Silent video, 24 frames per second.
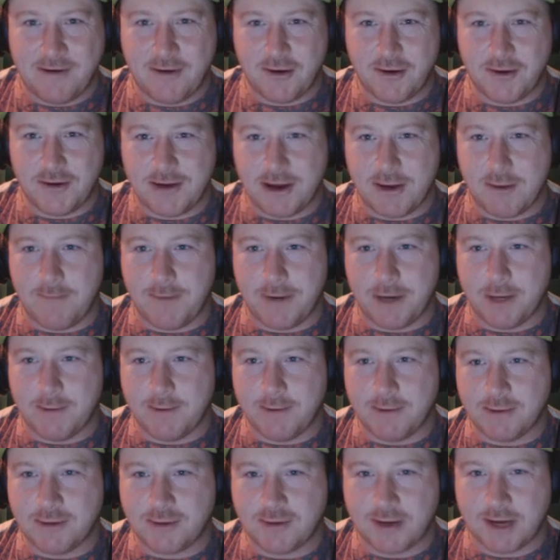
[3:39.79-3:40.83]
Very good. Now pick
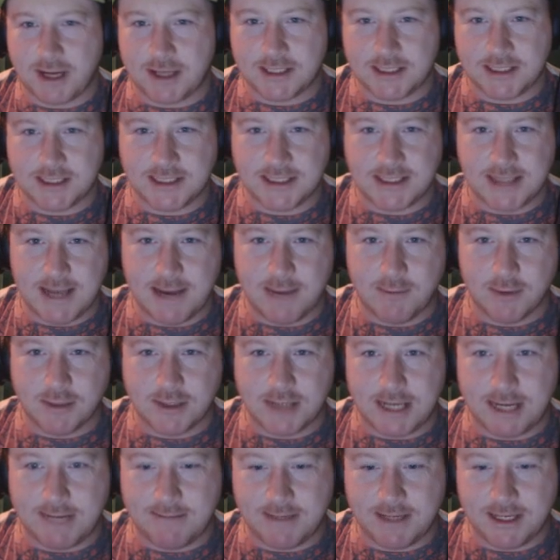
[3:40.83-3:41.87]
up the retractors. They
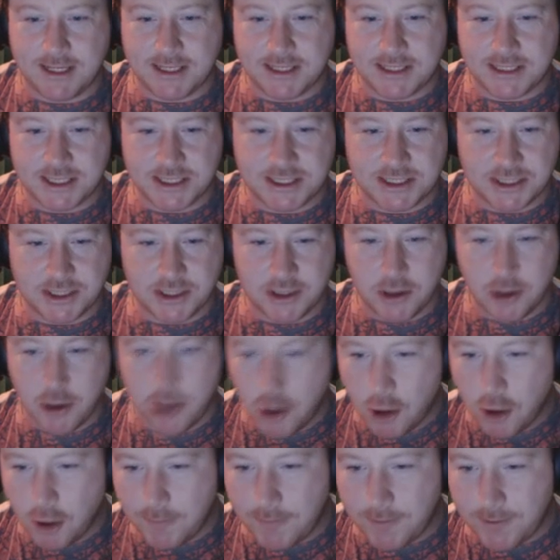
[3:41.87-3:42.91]
will keep the incision
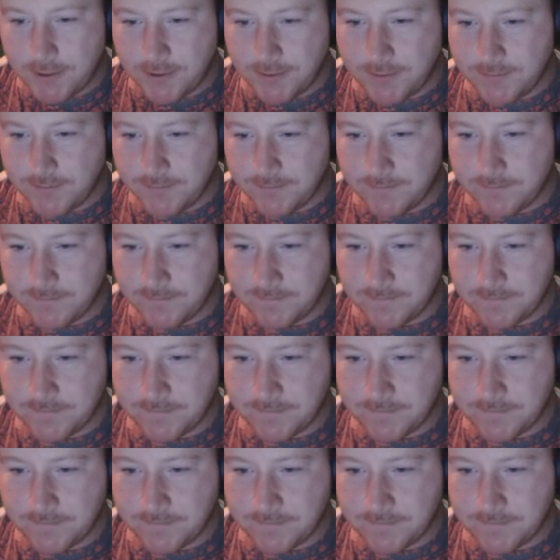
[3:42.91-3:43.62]
open.